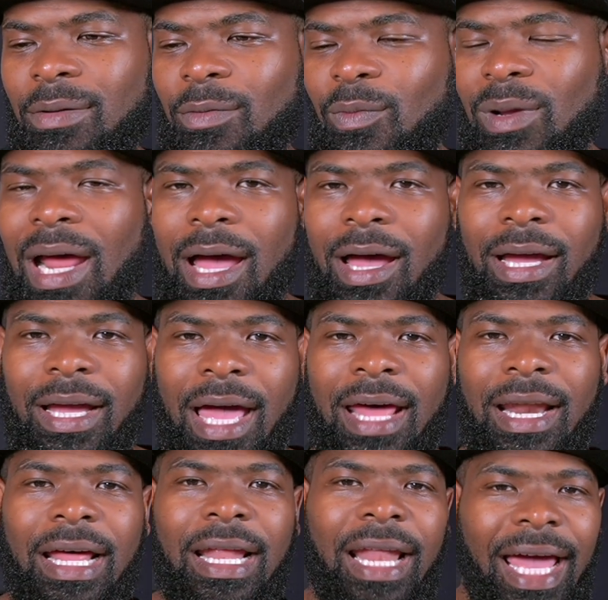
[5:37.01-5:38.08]
what I kind
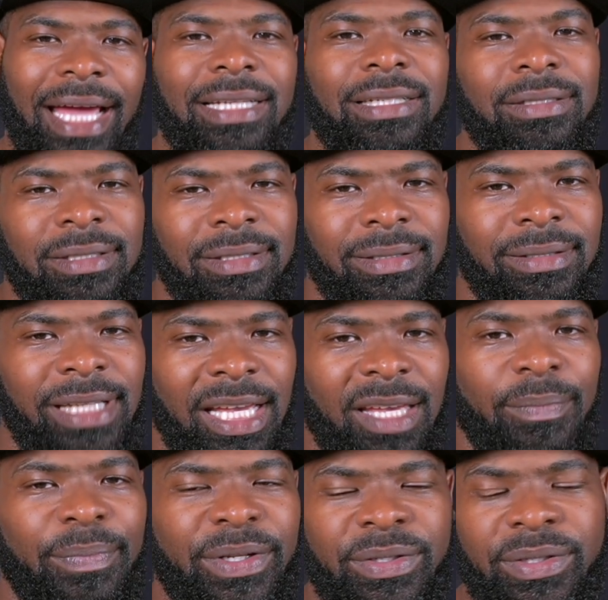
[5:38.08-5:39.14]
of like taking
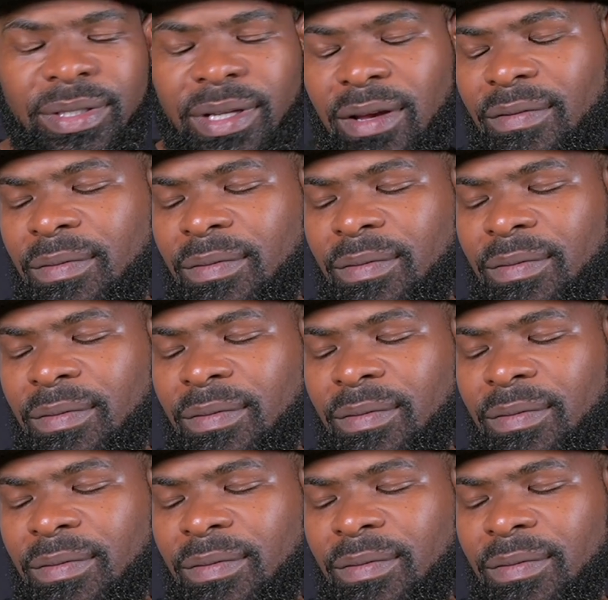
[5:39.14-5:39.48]
pictures of.